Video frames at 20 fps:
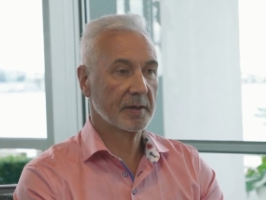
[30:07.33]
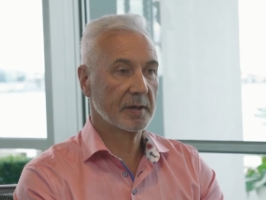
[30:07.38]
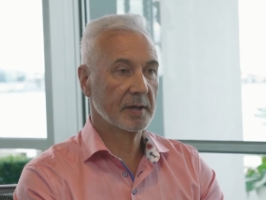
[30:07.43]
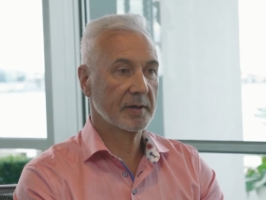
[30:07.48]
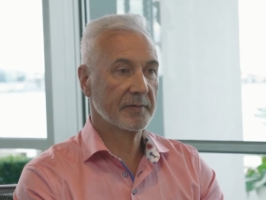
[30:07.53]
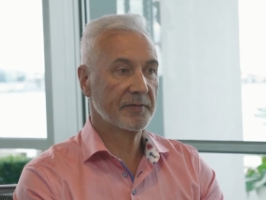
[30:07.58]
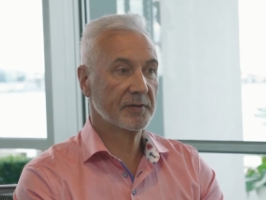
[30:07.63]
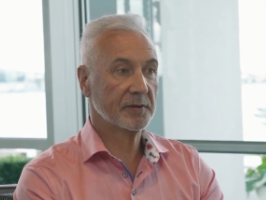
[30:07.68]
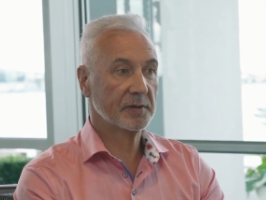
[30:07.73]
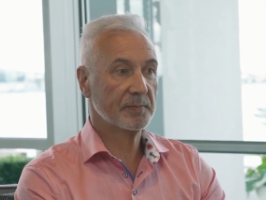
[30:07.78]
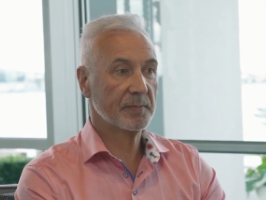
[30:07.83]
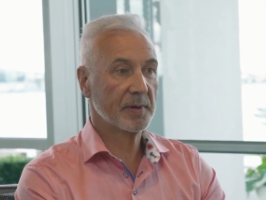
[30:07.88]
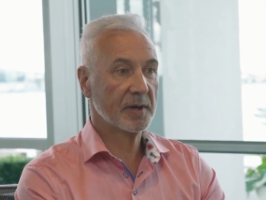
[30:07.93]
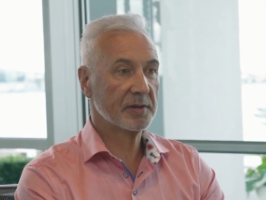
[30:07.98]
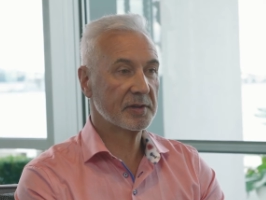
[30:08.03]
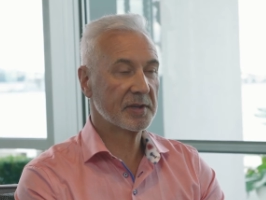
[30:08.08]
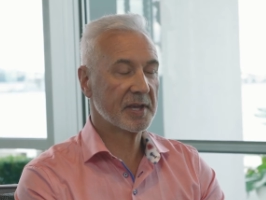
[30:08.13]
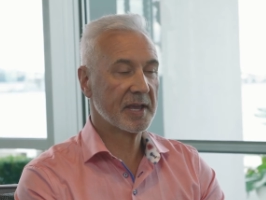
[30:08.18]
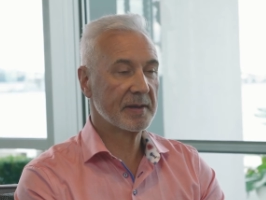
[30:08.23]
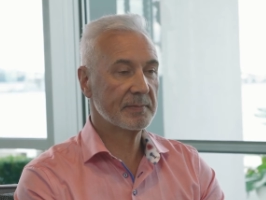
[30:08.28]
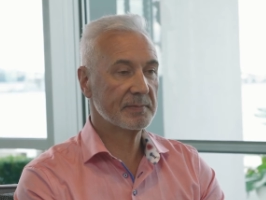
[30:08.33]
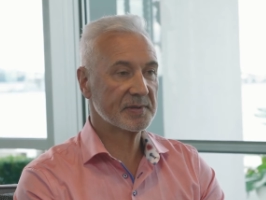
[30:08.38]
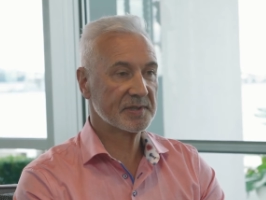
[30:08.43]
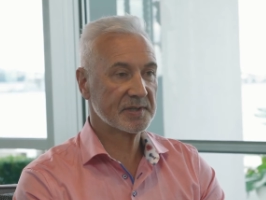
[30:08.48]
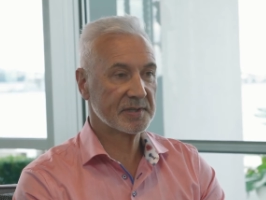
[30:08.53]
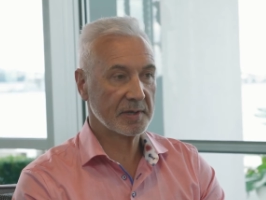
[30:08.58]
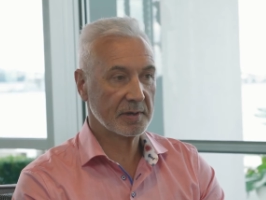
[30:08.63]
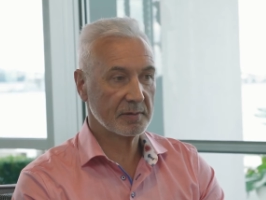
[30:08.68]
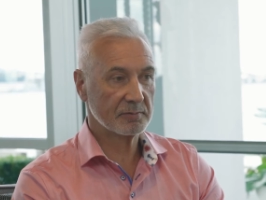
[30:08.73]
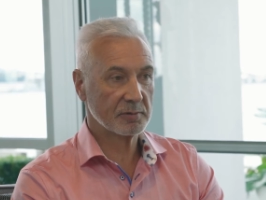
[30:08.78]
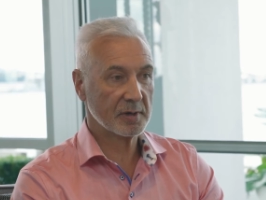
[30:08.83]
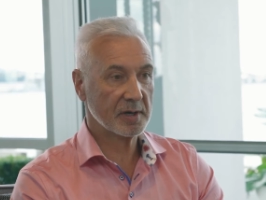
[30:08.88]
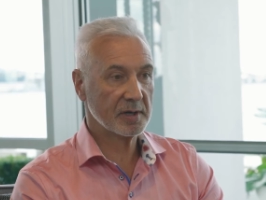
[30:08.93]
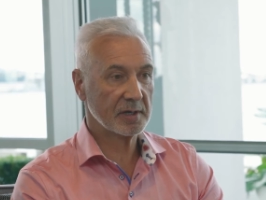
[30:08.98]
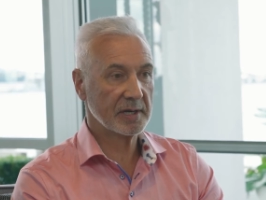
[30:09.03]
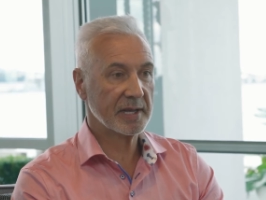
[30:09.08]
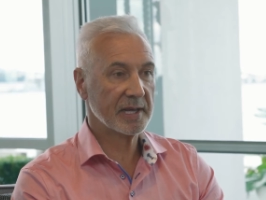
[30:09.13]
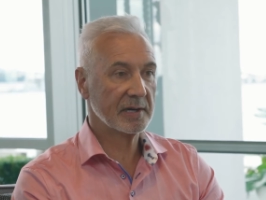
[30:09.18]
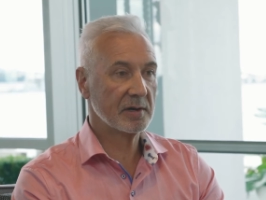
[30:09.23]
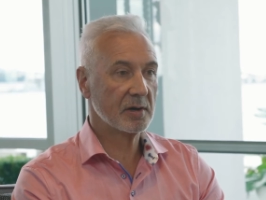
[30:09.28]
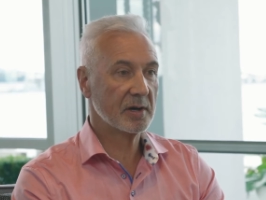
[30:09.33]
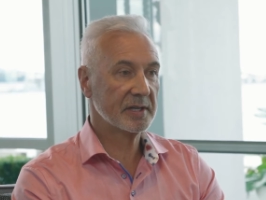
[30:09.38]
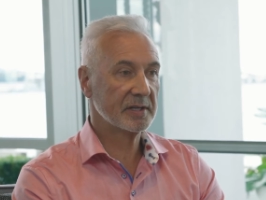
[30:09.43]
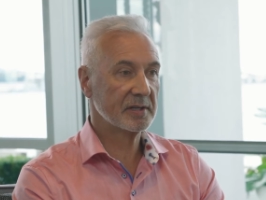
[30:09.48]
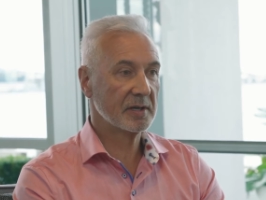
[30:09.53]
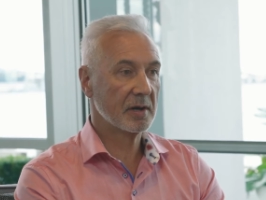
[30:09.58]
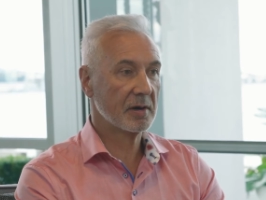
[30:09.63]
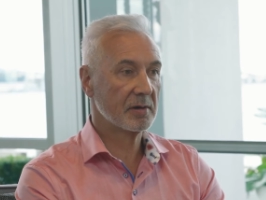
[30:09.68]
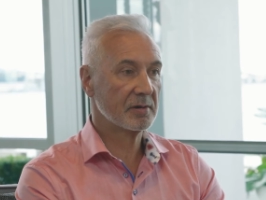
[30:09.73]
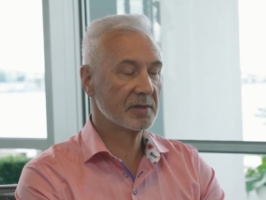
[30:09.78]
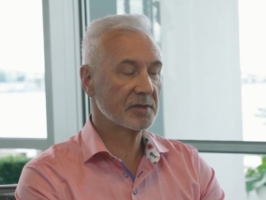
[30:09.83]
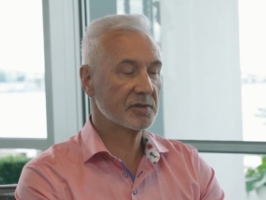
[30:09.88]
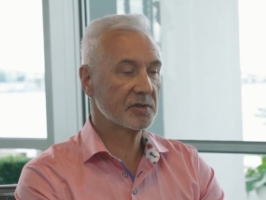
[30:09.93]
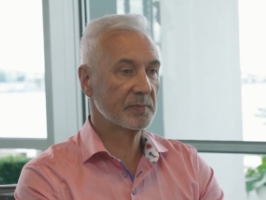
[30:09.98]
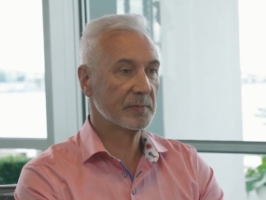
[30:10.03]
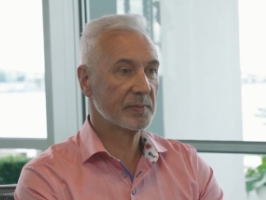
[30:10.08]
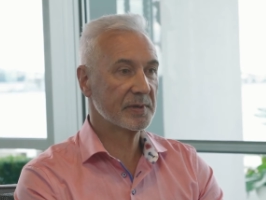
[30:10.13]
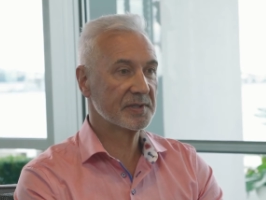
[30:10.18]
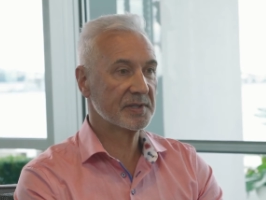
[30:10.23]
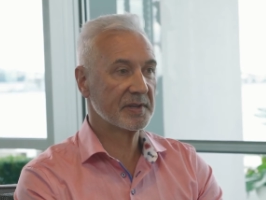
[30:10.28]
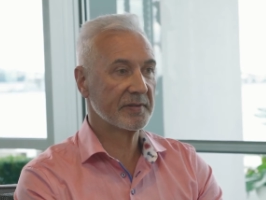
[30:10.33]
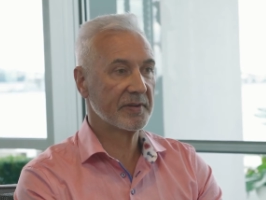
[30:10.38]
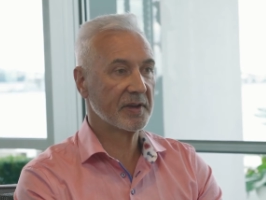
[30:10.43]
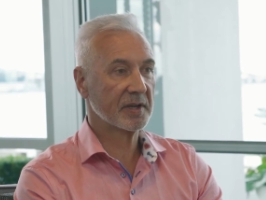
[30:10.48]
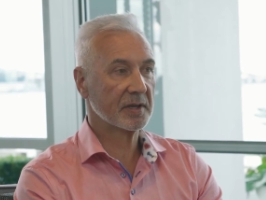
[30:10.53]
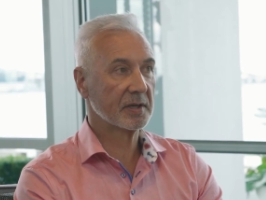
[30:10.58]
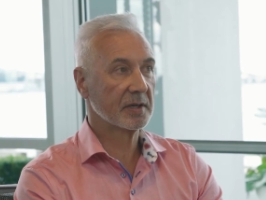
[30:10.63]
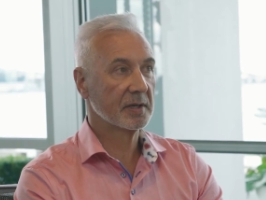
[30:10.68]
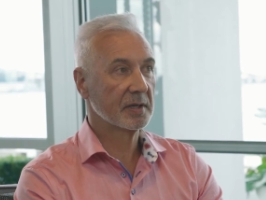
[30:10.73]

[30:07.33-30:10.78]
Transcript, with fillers: a foot in both camps, a real airline, Origin Pacific.